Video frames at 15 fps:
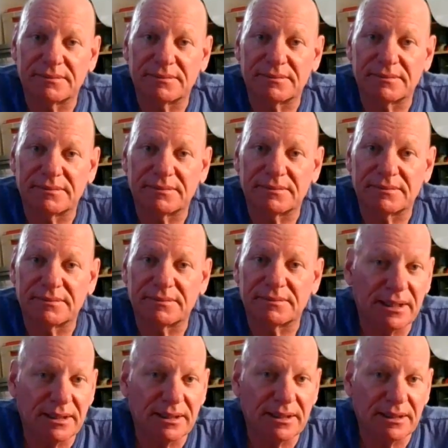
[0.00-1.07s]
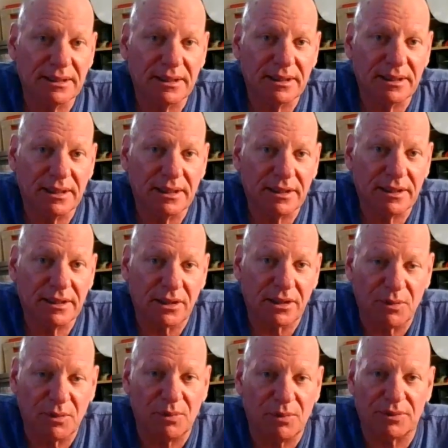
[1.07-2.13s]
Not a
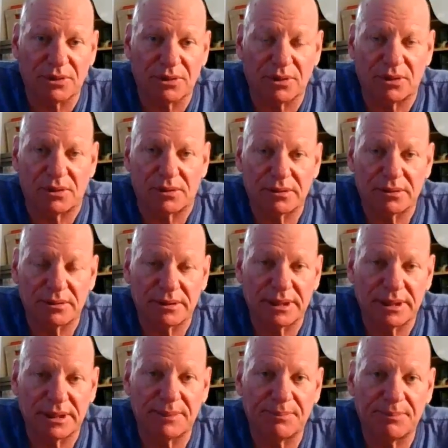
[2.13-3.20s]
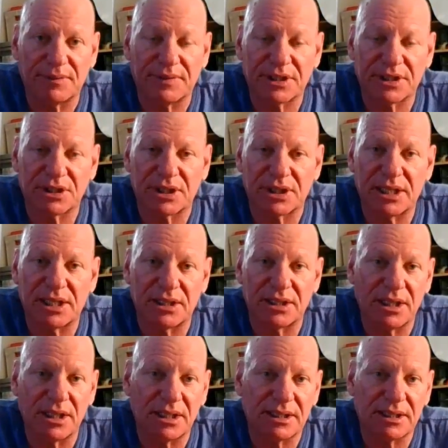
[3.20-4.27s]
Commonwealth court. The Bill of
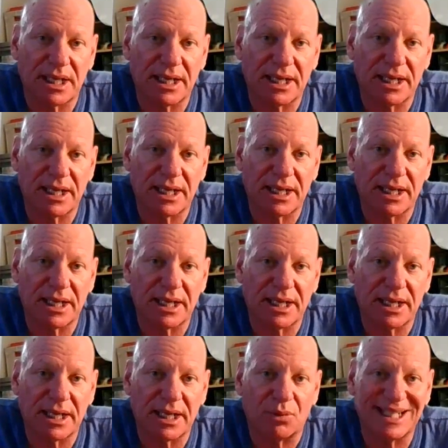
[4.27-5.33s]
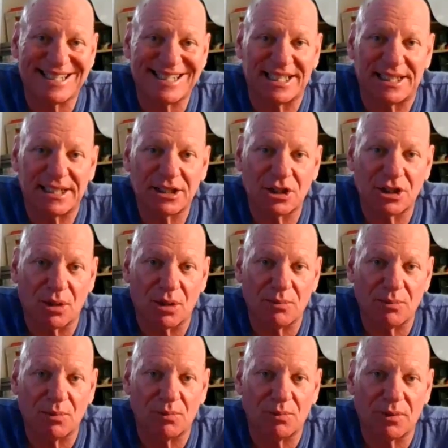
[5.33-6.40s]
Exchange is a royal
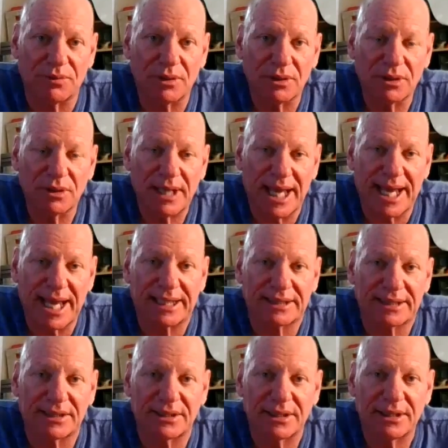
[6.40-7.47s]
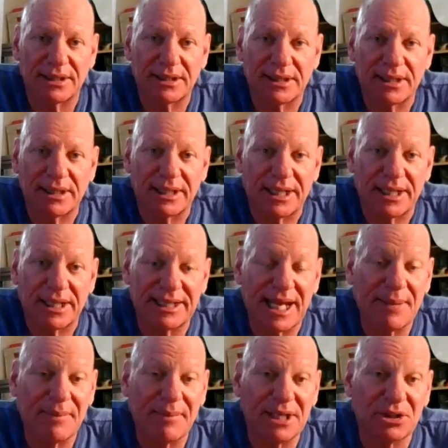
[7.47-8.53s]
assented Commonwealth Act.
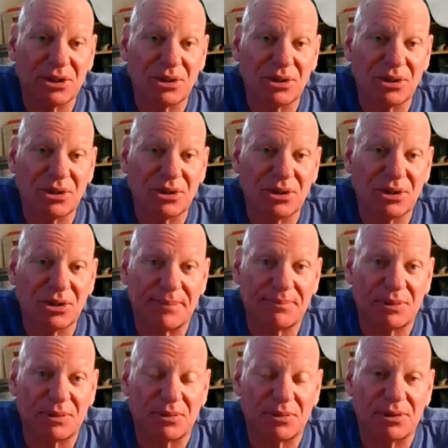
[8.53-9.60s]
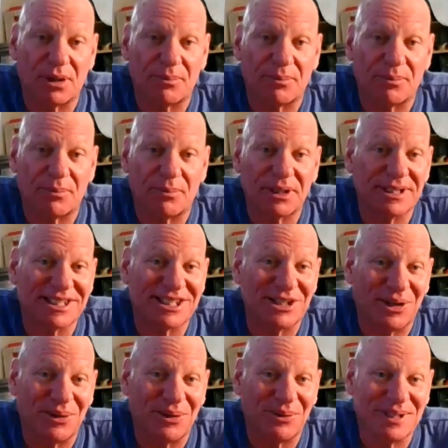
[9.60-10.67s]
And they may choose to accept it or not
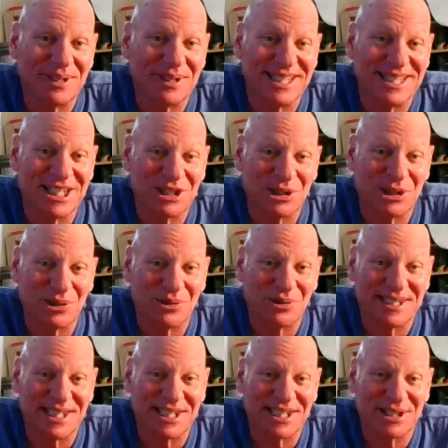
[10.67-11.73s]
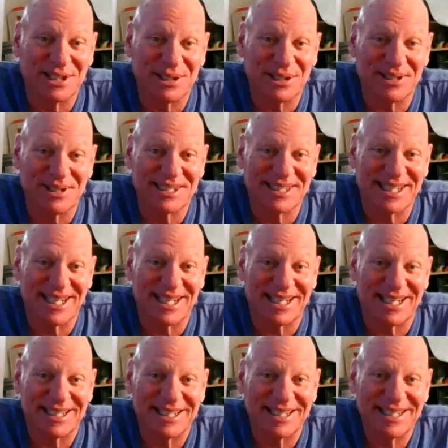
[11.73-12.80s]
because it's not within their jurisdiction. You
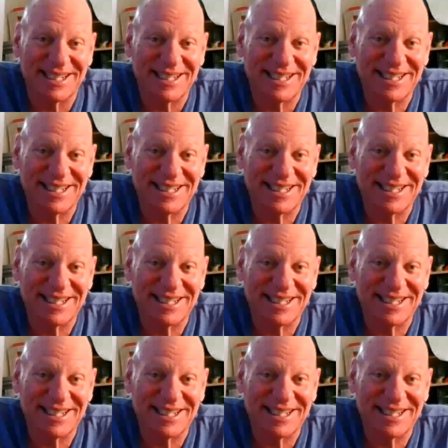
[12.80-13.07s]
understand?